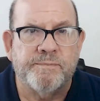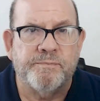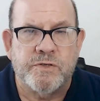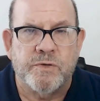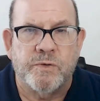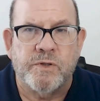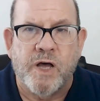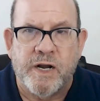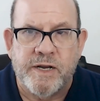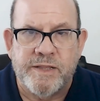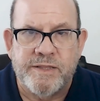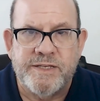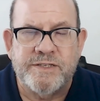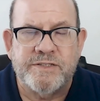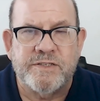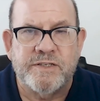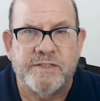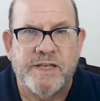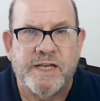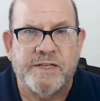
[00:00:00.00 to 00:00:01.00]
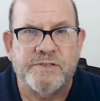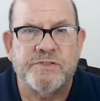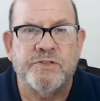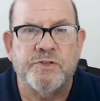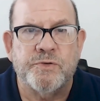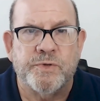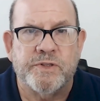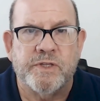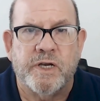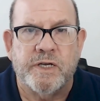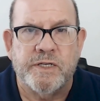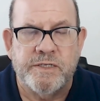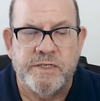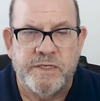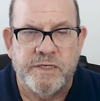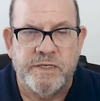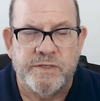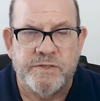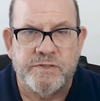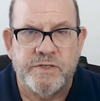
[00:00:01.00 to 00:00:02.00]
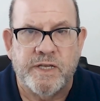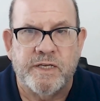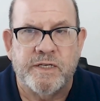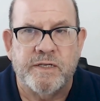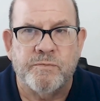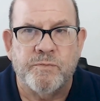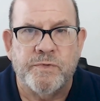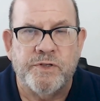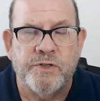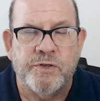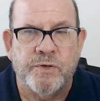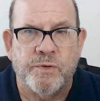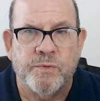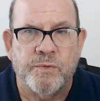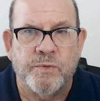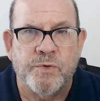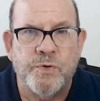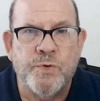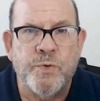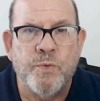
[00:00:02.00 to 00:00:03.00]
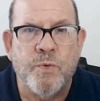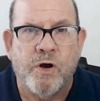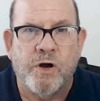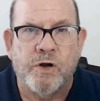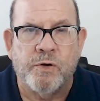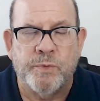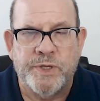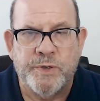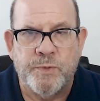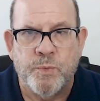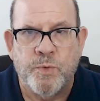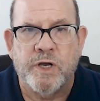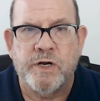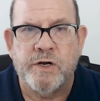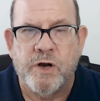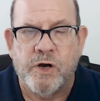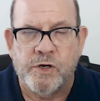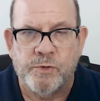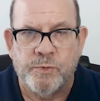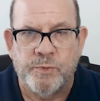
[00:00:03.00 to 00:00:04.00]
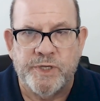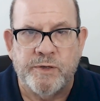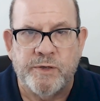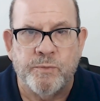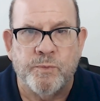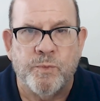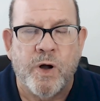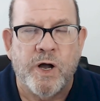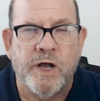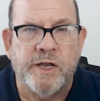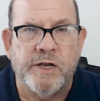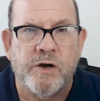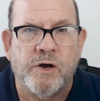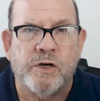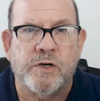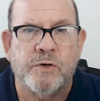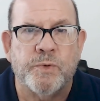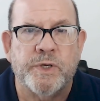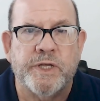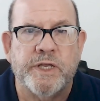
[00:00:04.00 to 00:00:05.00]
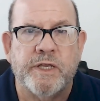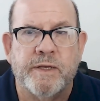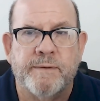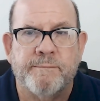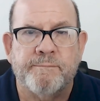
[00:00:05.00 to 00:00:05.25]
So a lot of these, it has to do with ideas and, you know, who are we? What are we? Why are we?